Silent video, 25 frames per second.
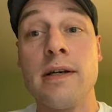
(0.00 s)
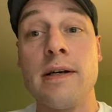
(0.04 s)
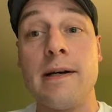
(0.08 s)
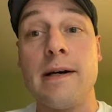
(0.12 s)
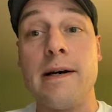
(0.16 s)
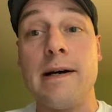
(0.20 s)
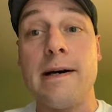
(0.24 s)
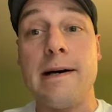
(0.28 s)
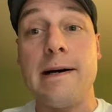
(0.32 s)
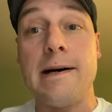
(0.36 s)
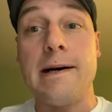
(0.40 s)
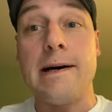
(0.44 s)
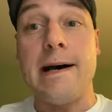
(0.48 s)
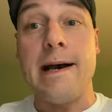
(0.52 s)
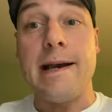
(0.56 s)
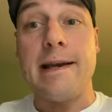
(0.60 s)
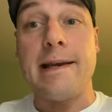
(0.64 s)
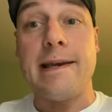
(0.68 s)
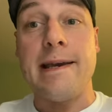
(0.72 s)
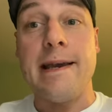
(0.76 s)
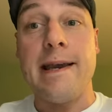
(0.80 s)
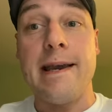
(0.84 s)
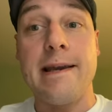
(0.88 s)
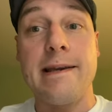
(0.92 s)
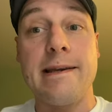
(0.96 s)
I
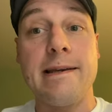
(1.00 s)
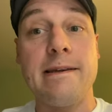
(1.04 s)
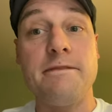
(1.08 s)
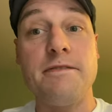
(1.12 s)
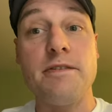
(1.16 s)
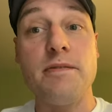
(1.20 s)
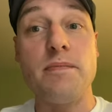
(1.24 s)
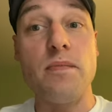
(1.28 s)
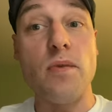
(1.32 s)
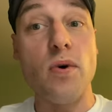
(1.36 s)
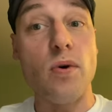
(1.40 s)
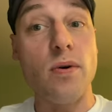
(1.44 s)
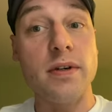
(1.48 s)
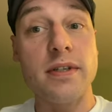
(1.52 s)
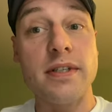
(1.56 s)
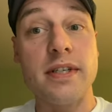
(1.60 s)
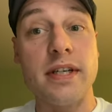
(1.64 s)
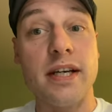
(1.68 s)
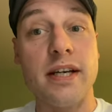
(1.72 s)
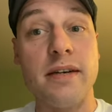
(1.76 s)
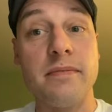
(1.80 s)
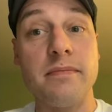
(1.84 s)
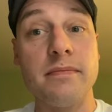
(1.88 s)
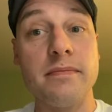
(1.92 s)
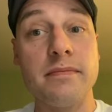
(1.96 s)
can't give you more
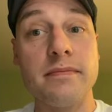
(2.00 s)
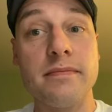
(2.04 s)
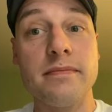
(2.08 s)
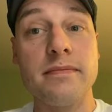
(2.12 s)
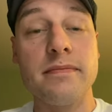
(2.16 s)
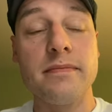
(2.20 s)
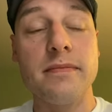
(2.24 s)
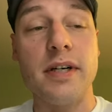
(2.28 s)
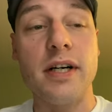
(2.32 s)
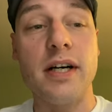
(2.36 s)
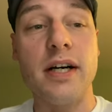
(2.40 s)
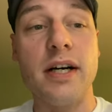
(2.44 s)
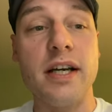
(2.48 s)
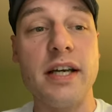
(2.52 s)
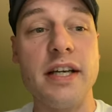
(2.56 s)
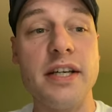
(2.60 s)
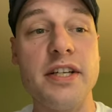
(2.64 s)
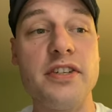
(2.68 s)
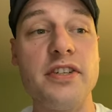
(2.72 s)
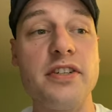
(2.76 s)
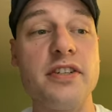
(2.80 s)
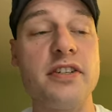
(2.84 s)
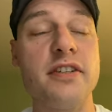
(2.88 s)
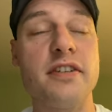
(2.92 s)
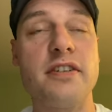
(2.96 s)
time
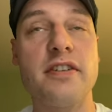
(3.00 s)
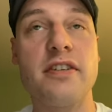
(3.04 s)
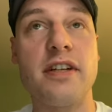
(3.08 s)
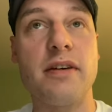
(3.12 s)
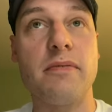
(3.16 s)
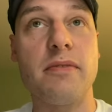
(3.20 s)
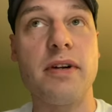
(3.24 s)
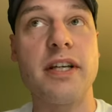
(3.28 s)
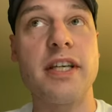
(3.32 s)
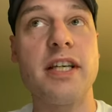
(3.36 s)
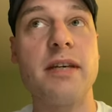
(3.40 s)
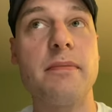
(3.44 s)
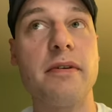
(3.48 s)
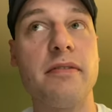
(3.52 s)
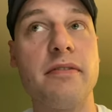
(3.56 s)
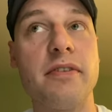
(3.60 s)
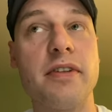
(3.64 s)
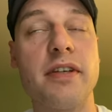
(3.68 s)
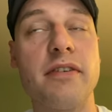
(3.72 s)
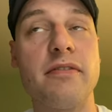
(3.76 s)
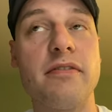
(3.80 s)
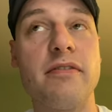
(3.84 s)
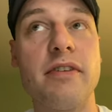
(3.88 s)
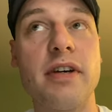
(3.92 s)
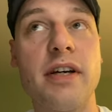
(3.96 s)
each, because I want to keep
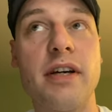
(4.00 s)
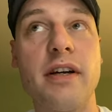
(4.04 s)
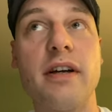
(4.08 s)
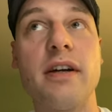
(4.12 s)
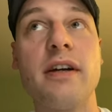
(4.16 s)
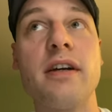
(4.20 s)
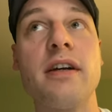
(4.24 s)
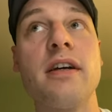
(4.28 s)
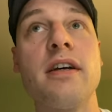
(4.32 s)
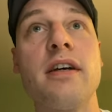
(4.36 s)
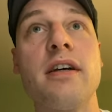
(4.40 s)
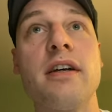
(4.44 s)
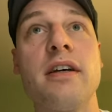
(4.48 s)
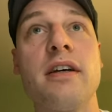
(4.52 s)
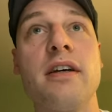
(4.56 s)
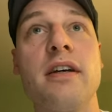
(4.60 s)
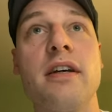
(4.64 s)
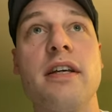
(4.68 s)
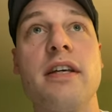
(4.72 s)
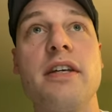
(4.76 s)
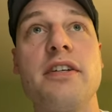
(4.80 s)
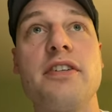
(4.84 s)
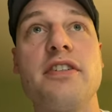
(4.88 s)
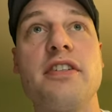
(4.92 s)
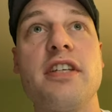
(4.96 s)
everything fair.
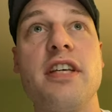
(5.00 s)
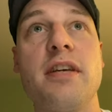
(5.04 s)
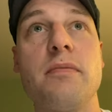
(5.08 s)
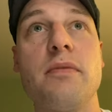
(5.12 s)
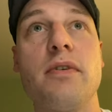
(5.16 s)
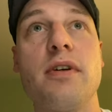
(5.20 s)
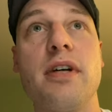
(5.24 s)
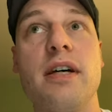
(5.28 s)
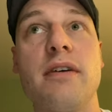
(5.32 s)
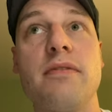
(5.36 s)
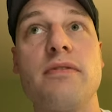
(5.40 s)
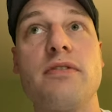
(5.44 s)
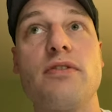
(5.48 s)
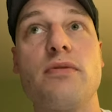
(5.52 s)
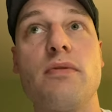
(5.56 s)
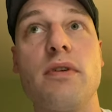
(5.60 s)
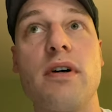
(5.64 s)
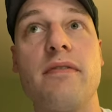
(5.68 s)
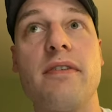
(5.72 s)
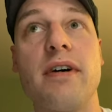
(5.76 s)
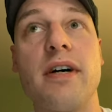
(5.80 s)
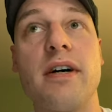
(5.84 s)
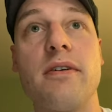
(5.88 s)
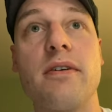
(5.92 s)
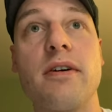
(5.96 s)
Each team will have
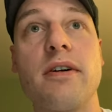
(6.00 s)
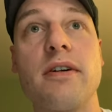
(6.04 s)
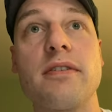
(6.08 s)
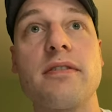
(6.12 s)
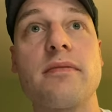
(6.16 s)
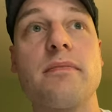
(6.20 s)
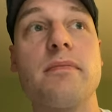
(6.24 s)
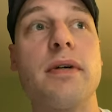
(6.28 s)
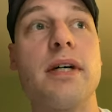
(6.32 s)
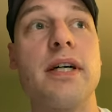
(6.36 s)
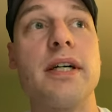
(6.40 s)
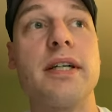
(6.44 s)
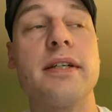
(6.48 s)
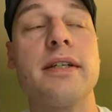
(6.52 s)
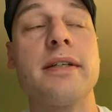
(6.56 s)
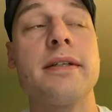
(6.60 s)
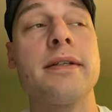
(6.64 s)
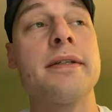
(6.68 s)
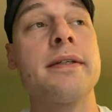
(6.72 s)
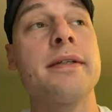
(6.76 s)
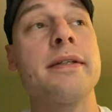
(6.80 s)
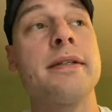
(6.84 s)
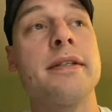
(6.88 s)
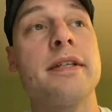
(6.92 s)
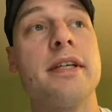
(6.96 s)
12 hours, but
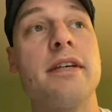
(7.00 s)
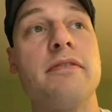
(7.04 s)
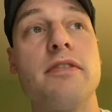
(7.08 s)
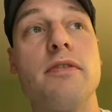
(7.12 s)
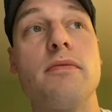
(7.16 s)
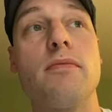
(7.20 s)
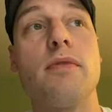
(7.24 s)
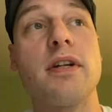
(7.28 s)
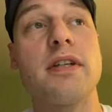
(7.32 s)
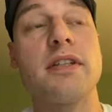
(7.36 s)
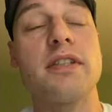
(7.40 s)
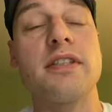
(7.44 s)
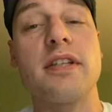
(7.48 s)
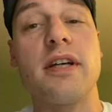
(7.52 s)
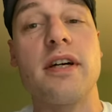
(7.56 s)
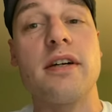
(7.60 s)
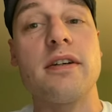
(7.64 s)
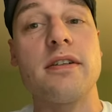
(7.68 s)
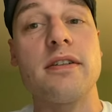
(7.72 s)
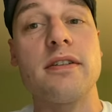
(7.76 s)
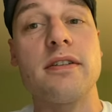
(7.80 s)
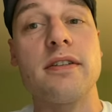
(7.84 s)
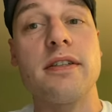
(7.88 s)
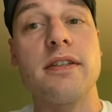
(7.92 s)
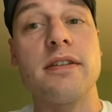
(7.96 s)
if you want to start
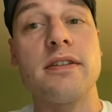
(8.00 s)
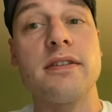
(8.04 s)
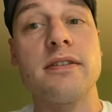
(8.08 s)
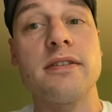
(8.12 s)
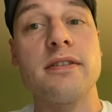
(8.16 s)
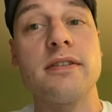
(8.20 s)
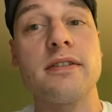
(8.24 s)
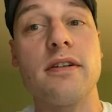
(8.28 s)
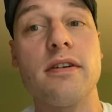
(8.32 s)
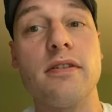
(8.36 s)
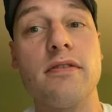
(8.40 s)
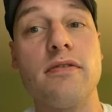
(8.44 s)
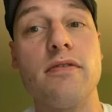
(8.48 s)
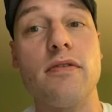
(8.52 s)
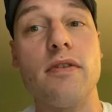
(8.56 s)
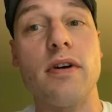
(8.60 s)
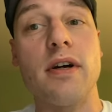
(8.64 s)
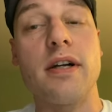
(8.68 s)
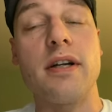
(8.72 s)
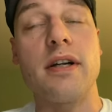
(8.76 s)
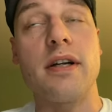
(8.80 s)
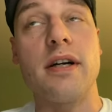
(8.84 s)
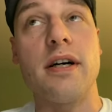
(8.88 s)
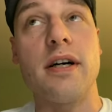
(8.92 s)
earlier, go for it.